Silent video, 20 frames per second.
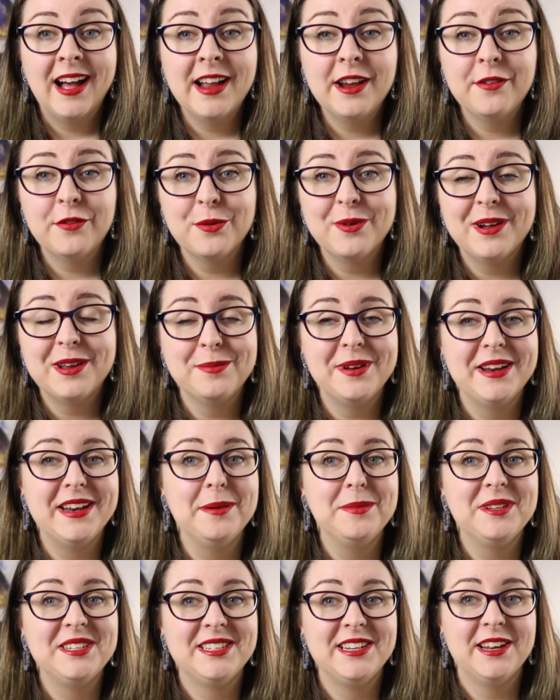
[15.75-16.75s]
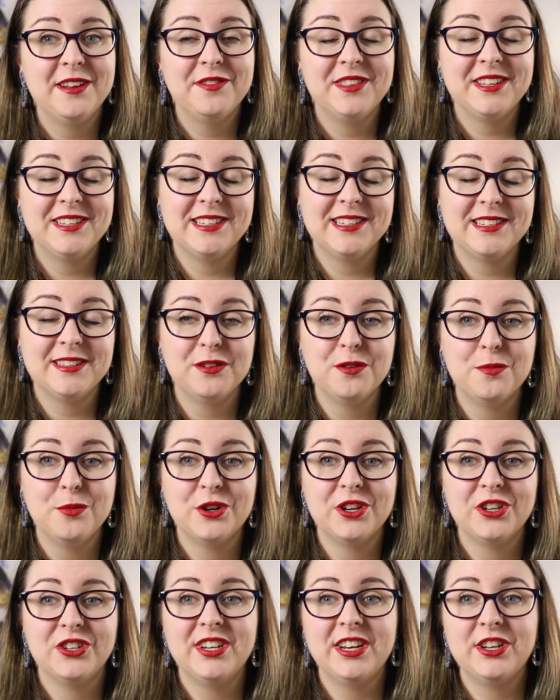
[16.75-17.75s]
Hi everyone, my name is Steph, this is Little
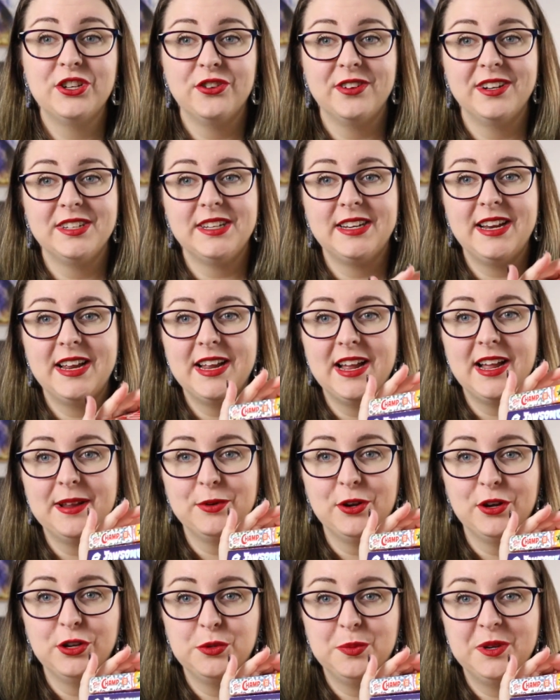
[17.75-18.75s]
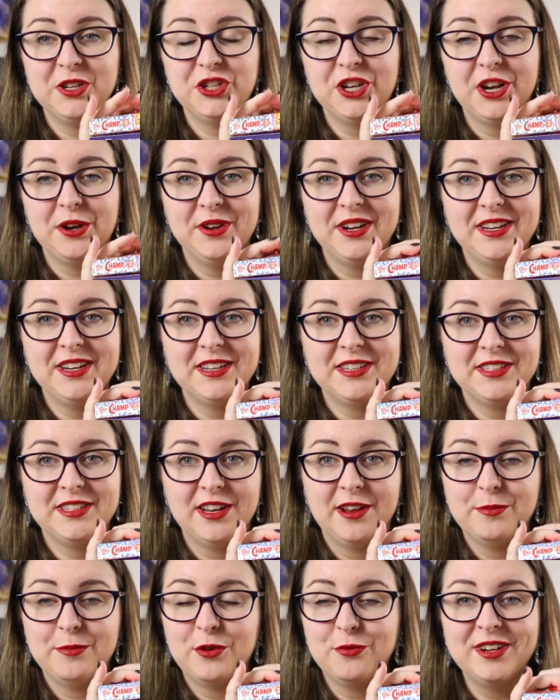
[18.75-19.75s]
Bookish Teacher, and today I'm going to be sharing
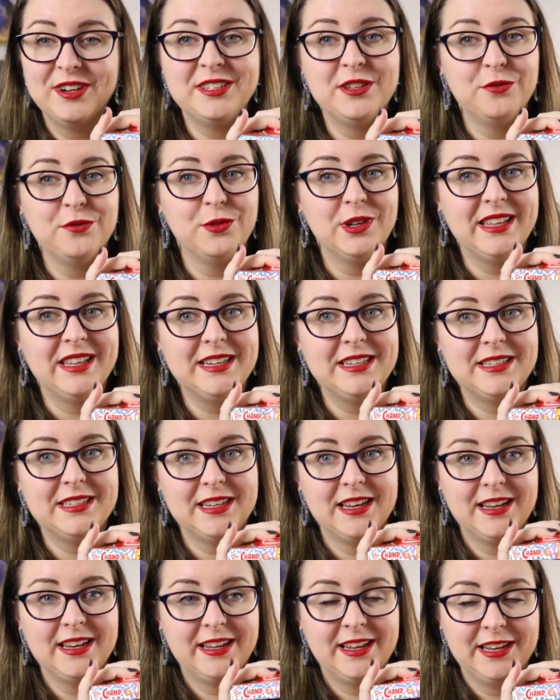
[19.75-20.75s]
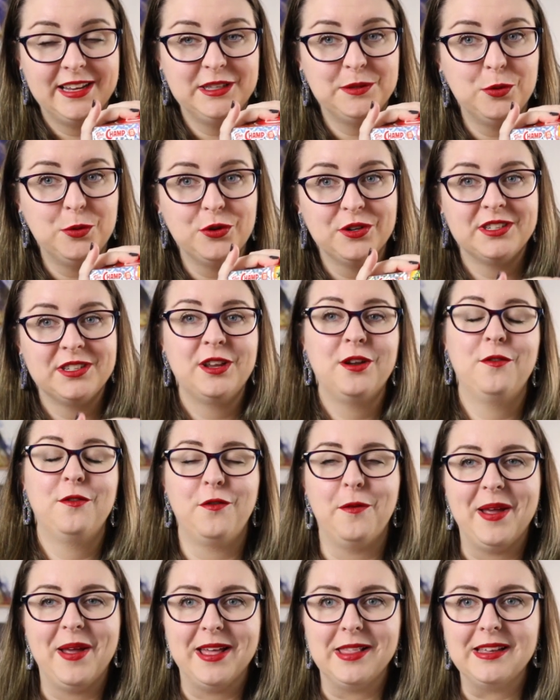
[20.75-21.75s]
some recent release kids books
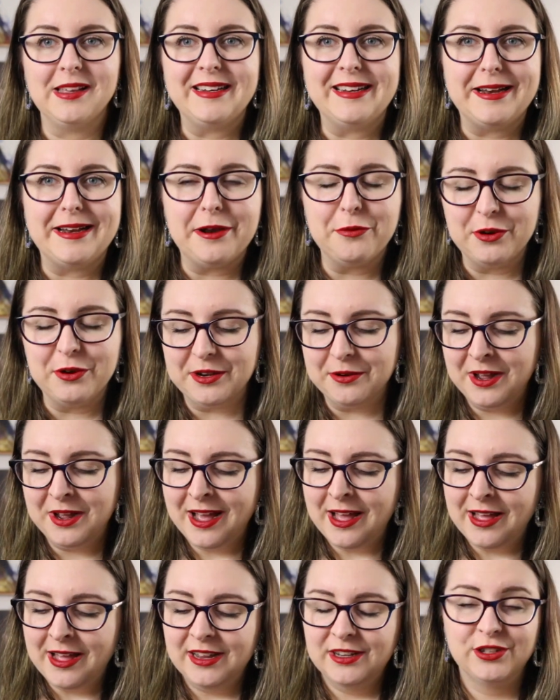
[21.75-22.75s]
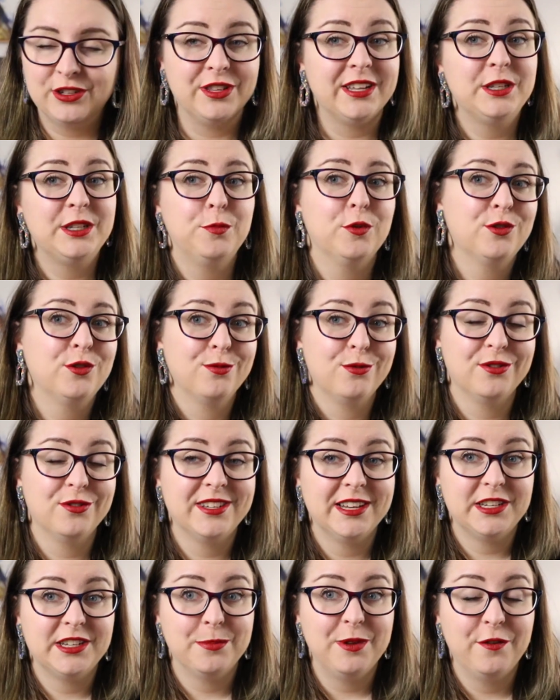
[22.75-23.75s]
from Allen and Unwin. So these books were all
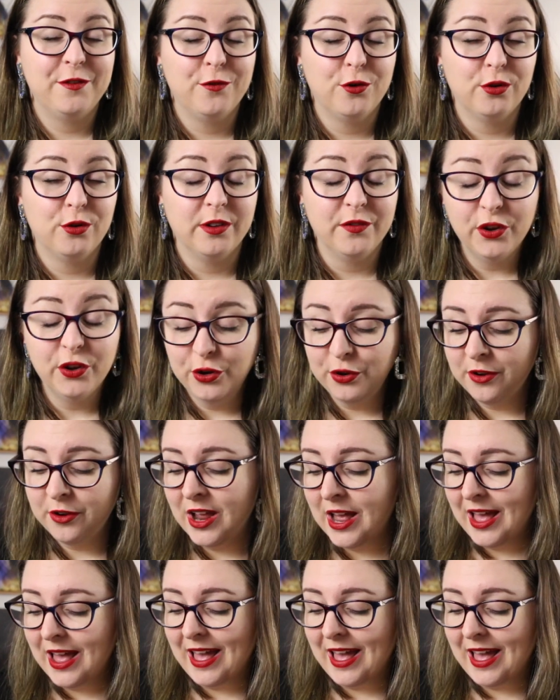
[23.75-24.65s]
sent to me for review,